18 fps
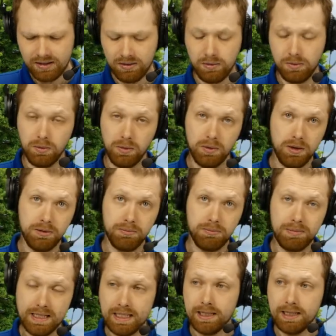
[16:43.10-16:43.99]
would
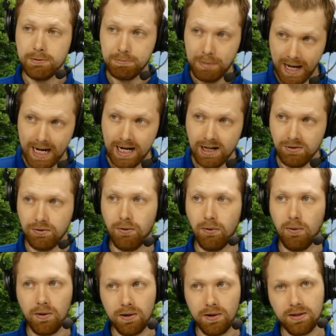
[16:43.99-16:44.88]
be paid
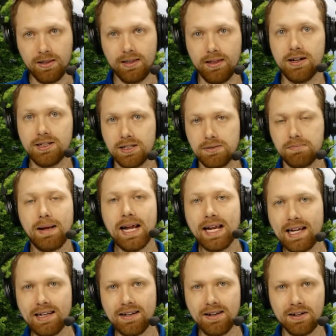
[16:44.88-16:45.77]
for, thus
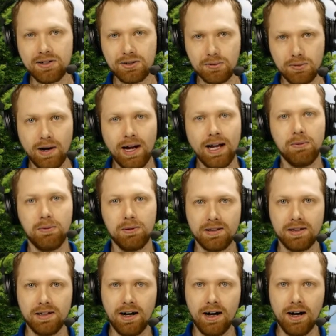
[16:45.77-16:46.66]
making us right
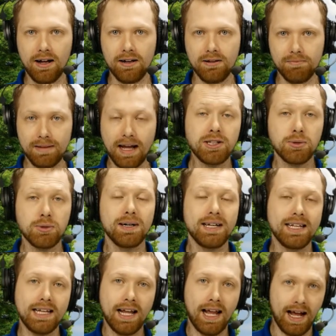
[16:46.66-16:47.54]
with God. That's
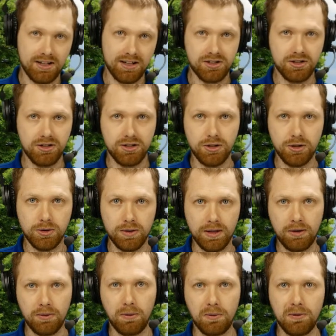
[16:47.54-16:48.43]
what he has to do
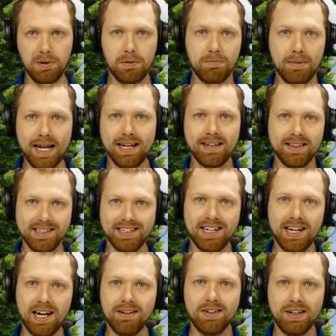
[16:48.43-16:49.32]
in order to make this
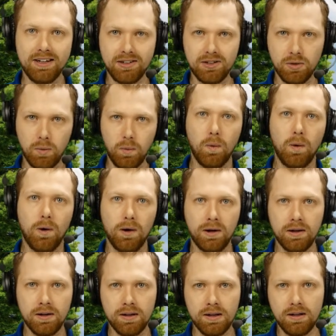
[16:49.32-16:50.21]
covenant
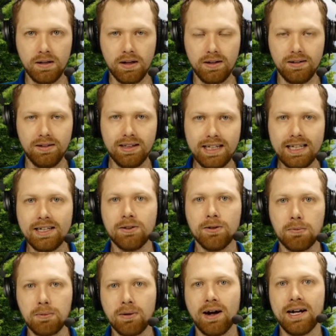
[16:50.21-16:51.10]
work. A
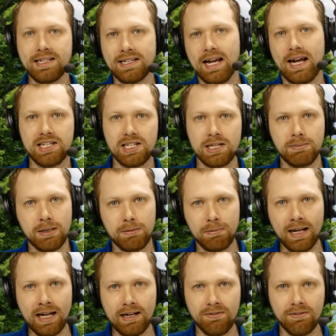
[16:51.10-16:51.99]
legal price has to be
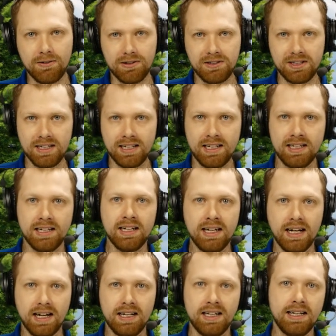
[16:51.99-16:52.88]
paid for sin,
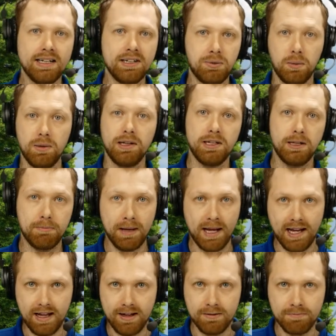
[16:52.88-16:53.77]
and he's willing to
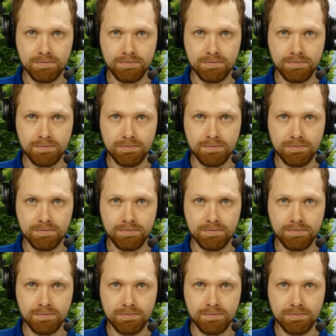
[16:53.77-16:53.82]
pay it.